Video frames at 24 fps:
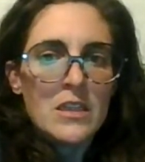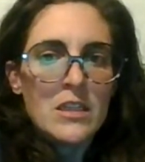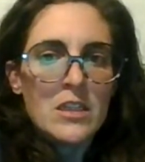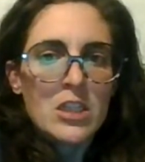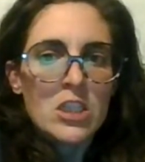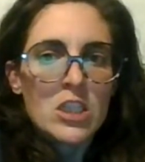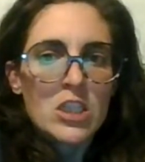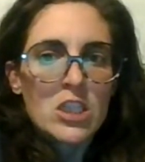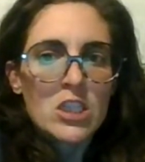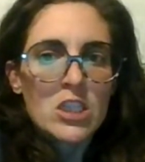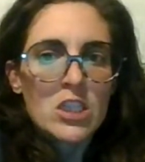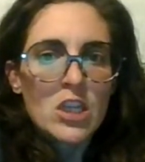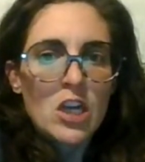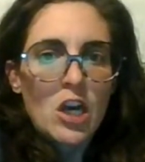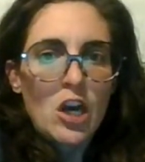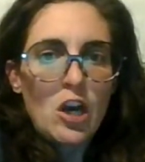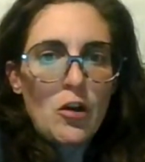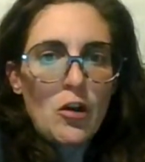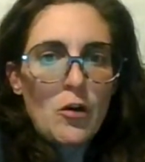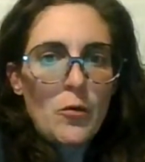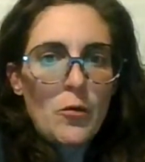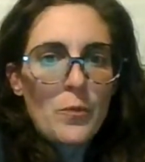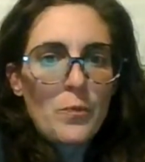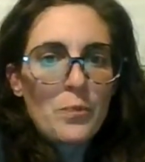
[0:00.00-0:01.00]

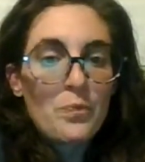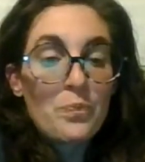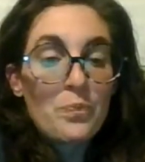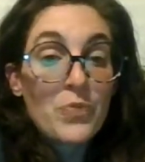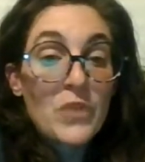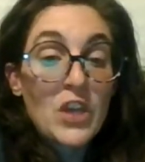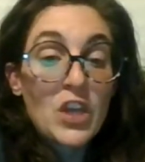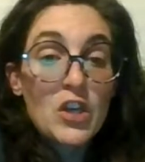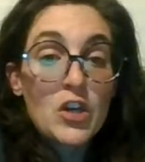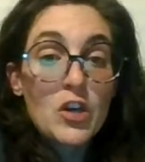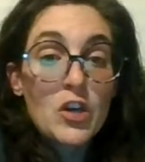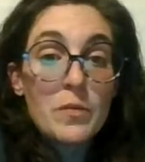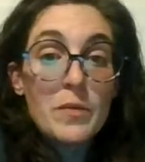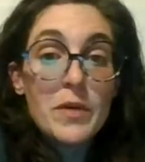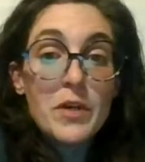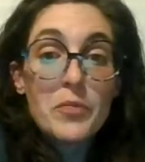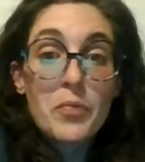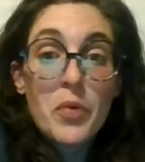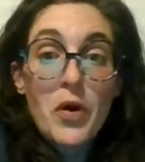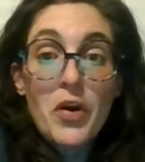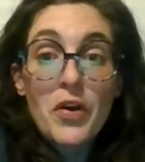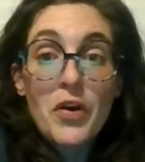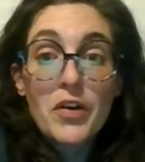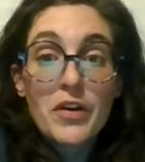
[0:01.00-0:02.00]
So you'll be a
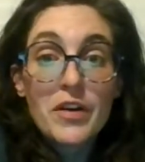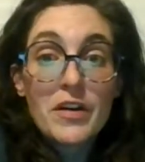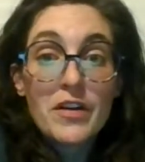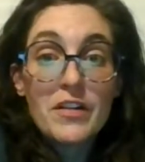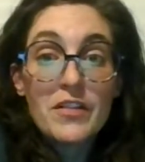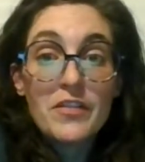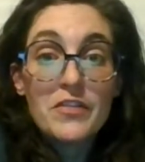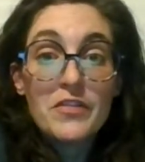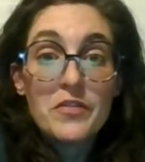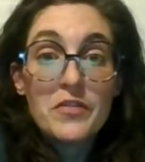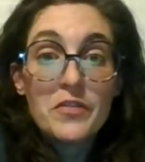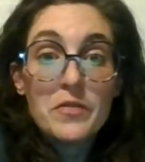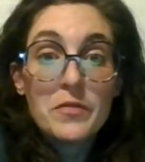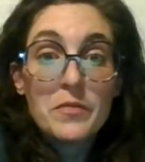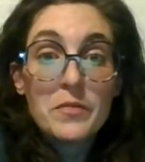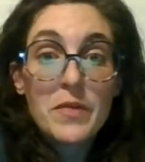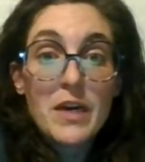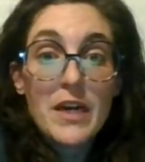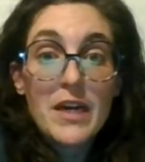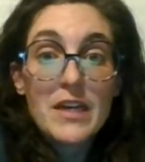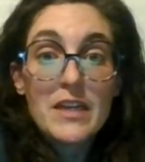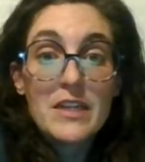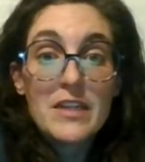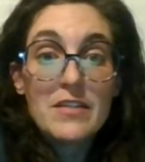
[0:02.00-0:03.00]
part of
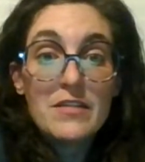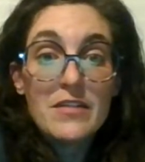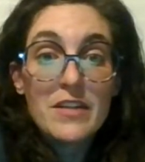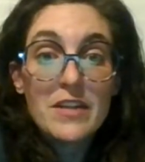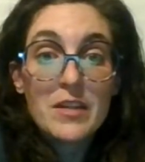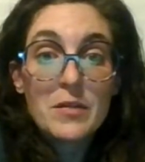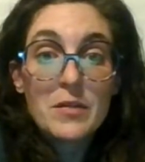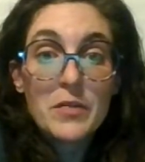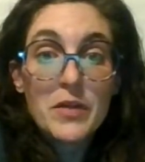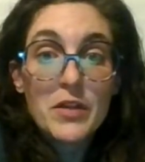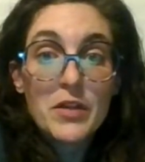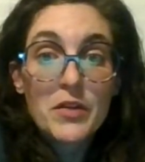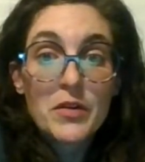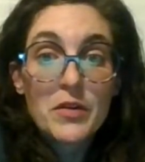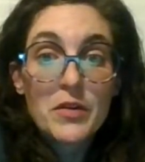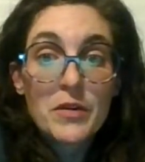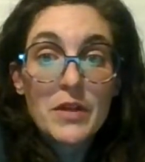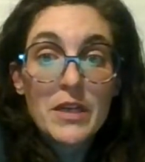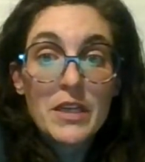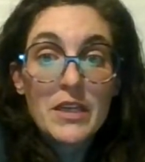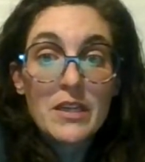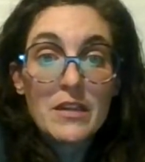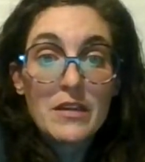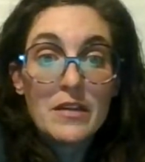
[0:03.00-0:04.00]
my developing
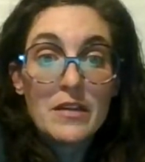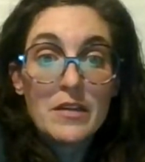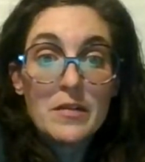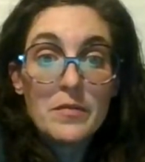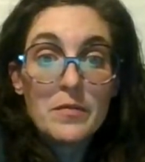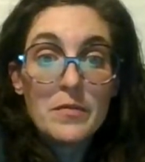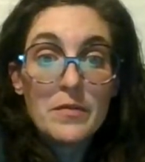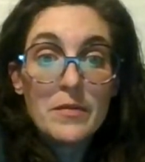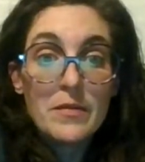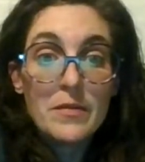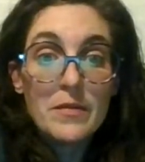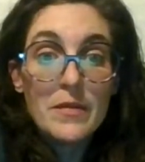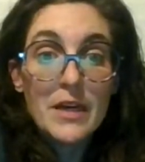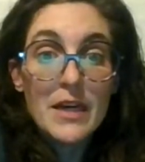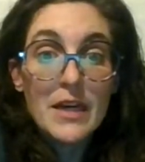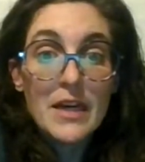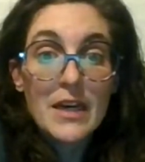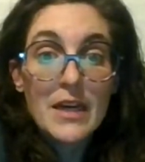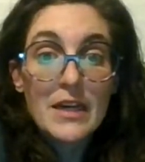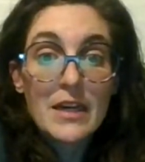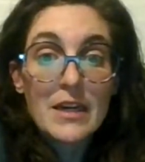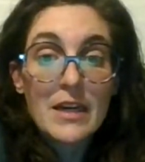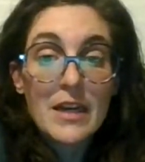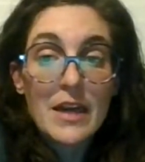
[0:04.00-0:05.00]
curriculum,
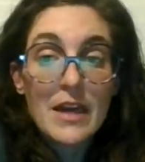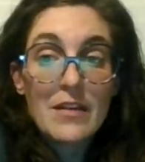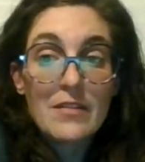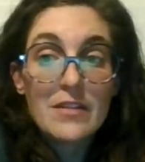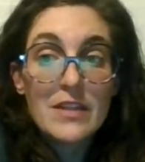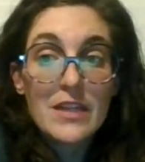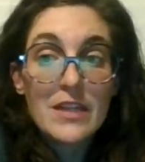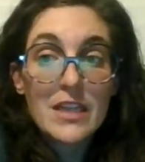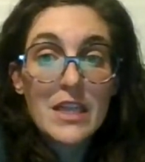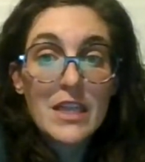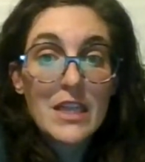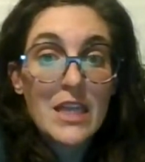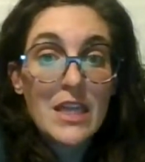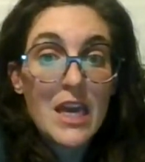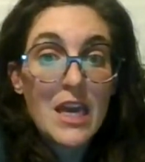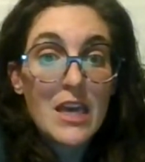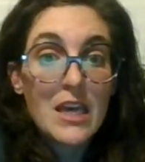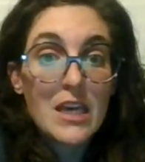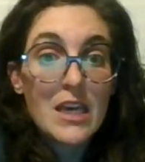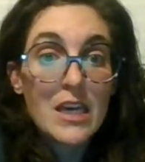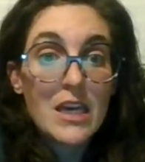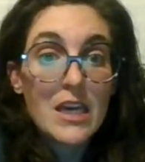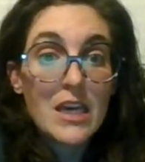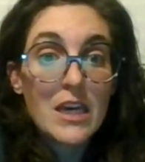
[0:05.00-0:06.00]
and I have to
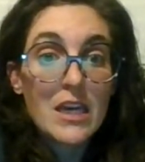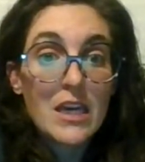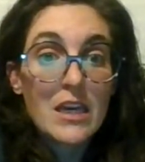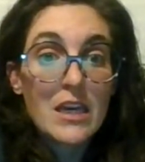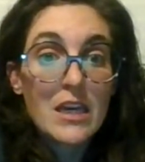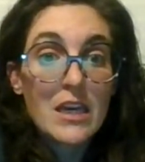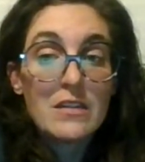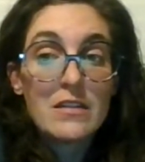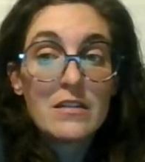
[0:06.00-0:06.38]
thank